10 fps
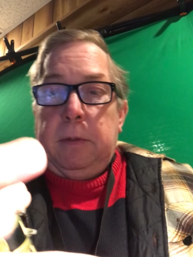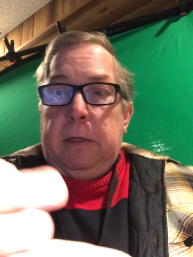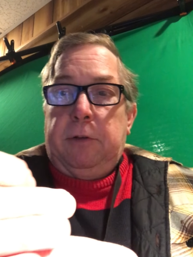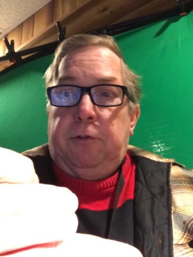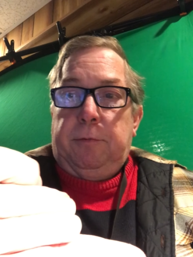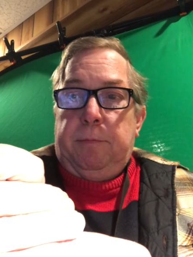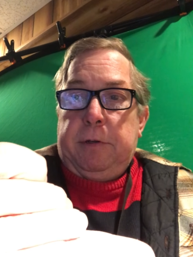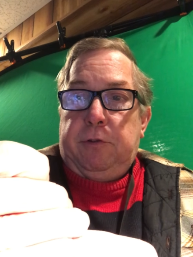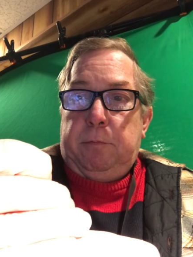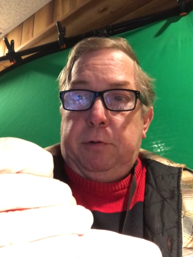as you're
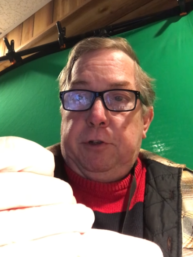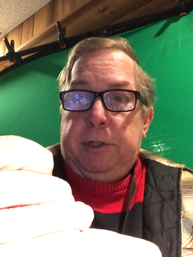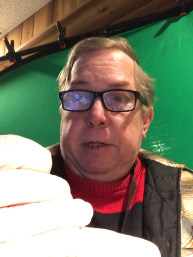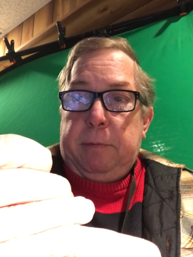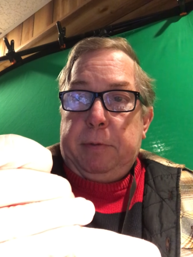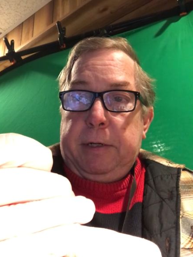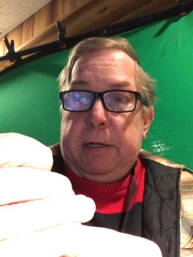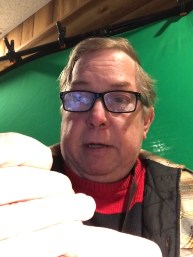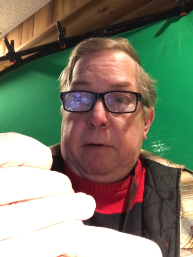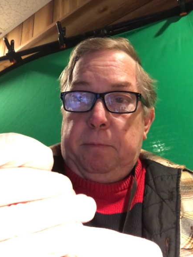pushing it up and
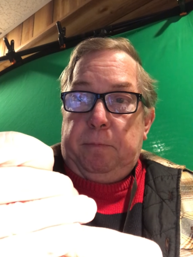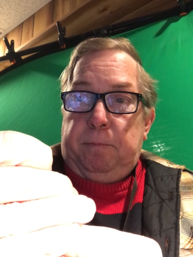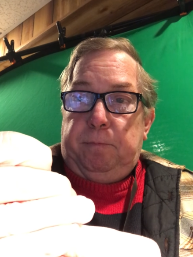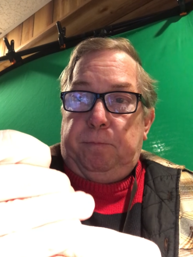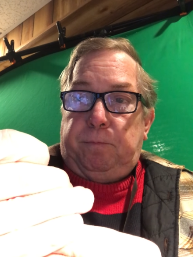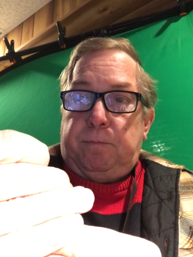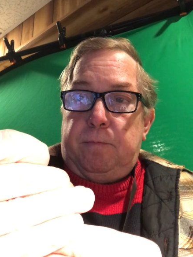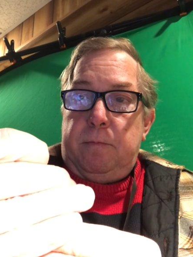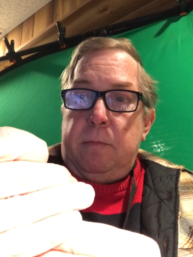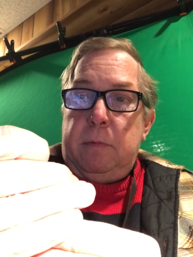down.
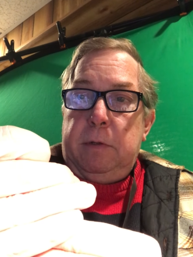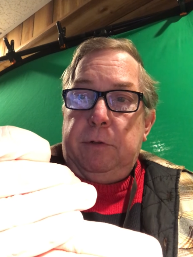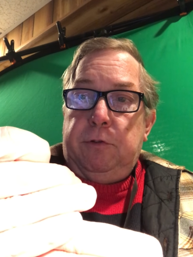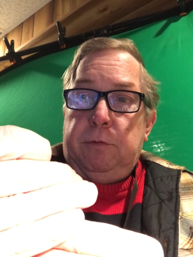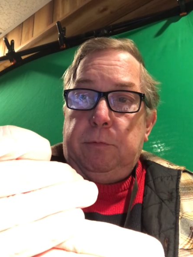You just